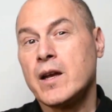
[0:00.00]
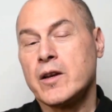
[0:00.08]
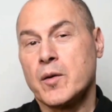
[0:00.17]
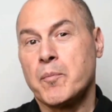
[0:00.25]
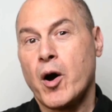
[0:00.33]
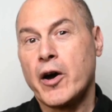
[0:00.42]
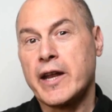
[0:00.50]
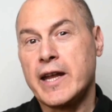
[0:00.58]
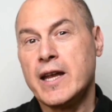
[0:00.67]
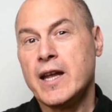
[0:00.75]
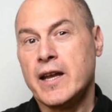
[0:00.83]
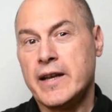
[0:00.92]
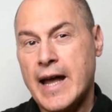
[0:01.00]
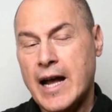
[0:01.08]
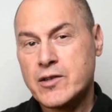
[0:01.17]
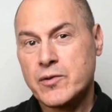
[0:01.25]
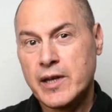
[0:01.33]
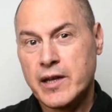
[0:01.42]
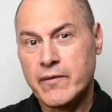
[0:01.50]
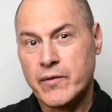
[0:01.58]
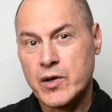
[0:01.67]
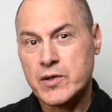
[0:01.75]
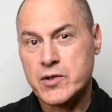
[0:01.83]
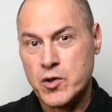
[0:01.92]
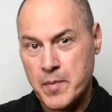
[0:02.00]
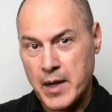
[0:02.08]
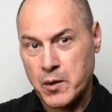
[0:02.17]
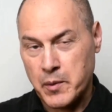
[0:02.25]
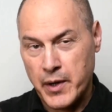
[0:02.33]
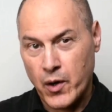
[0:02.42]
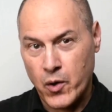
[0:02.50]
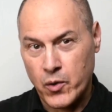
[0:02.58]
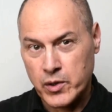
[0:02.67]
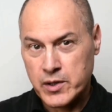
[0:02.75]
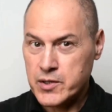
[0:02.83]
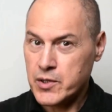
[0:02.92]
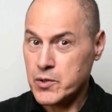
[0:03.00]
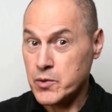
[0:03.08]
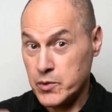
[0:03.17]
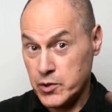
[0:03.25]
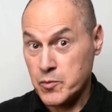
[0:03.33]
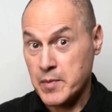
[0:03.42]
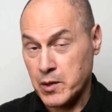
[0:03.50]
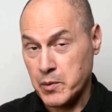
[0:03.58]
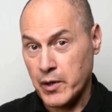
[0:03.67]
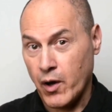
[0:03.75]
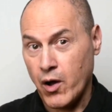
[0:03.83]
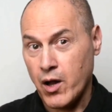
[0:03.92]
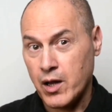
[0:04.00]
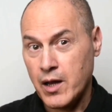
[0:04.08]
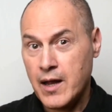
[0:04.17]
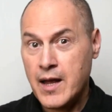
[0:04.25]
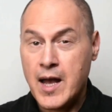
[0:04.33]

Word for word: Your body naturally converts ubiquinone to ubiquinol,